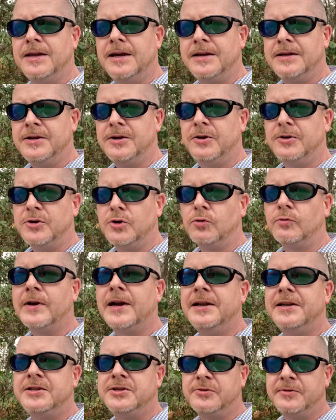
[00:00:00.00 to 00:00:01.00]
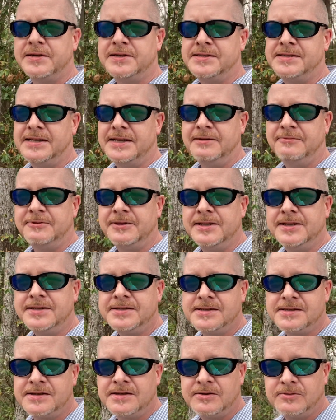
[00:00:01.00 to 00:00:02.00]
you're ready to receive
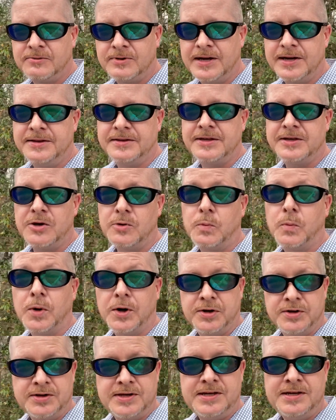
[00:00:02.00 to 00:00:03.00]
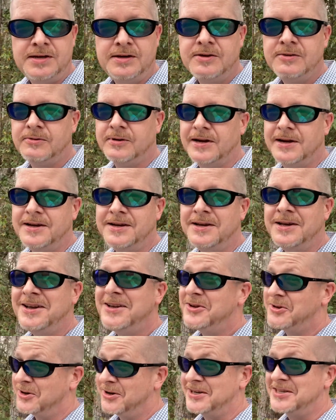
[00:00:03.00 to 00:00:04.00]
this, right? That you're worthy, right?
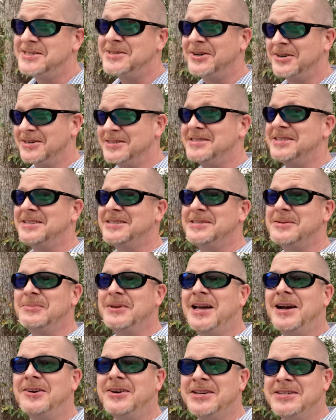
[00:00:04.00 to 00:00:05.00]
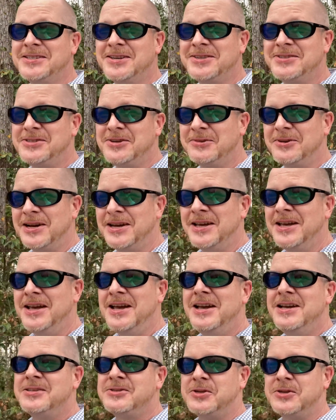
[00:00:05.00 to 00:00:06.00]
You're already starting to see the similarities, aren't you, right?
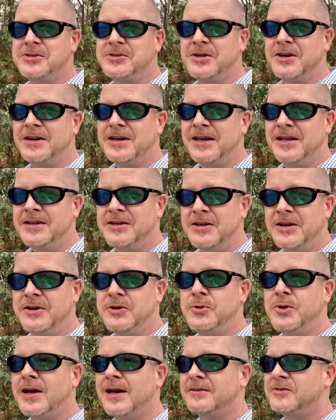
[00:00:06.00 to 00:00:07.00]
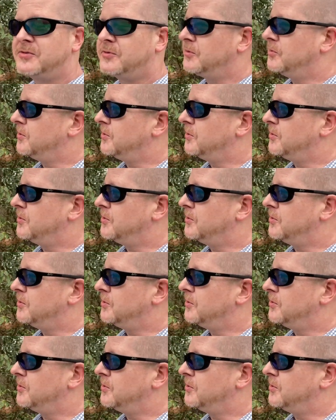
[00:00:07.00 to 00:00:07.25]
So and you have to